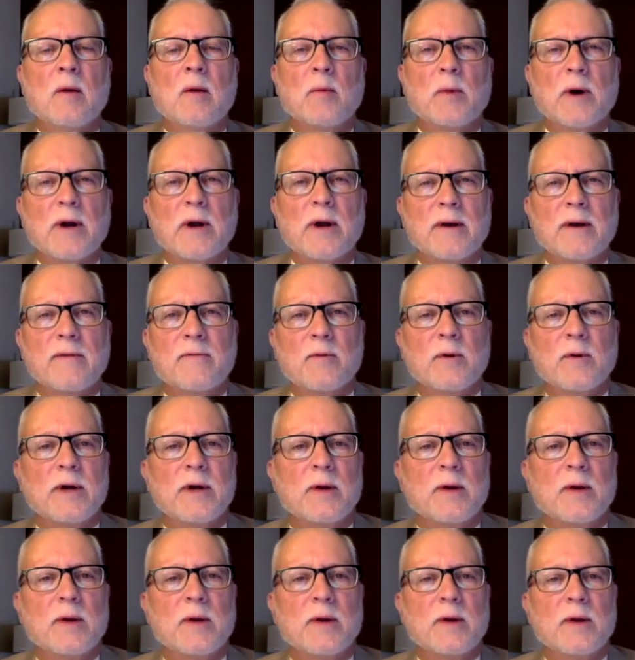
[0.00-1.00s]
But if we
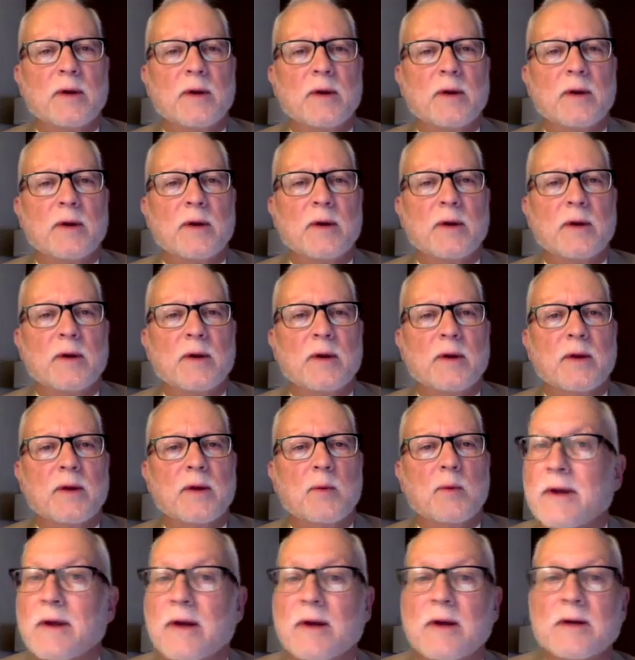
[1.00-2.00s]
admit it,
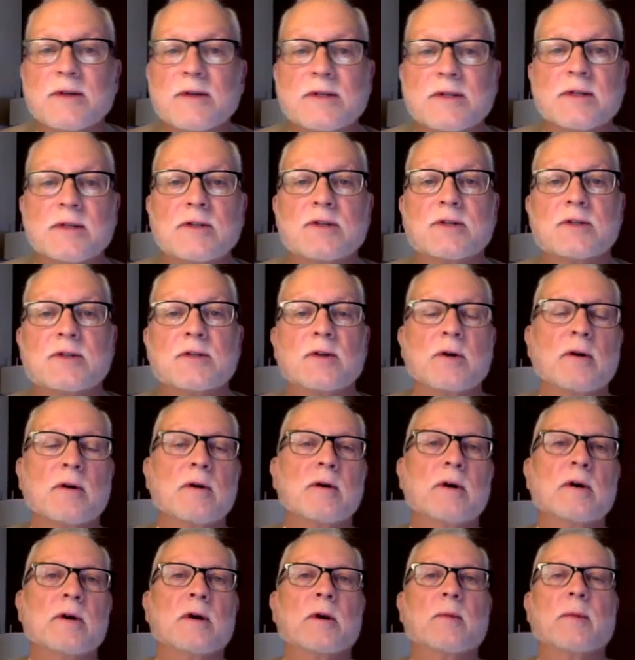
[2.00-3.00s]
something in us is
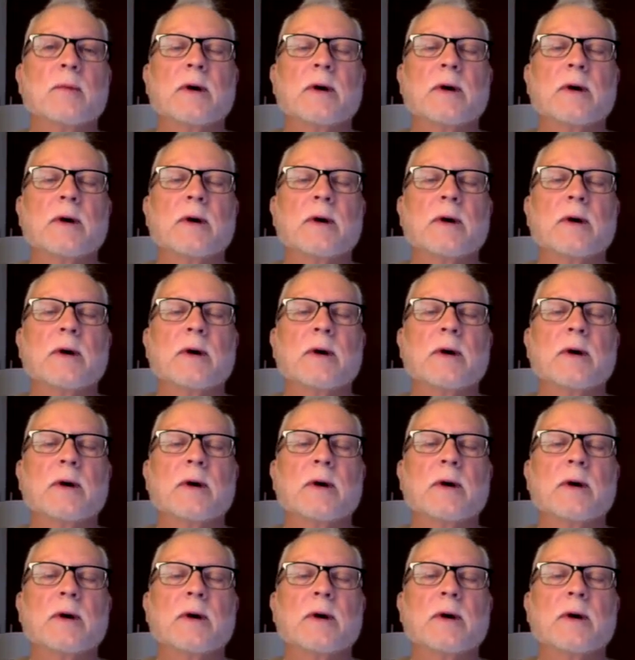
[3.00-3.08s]
stirred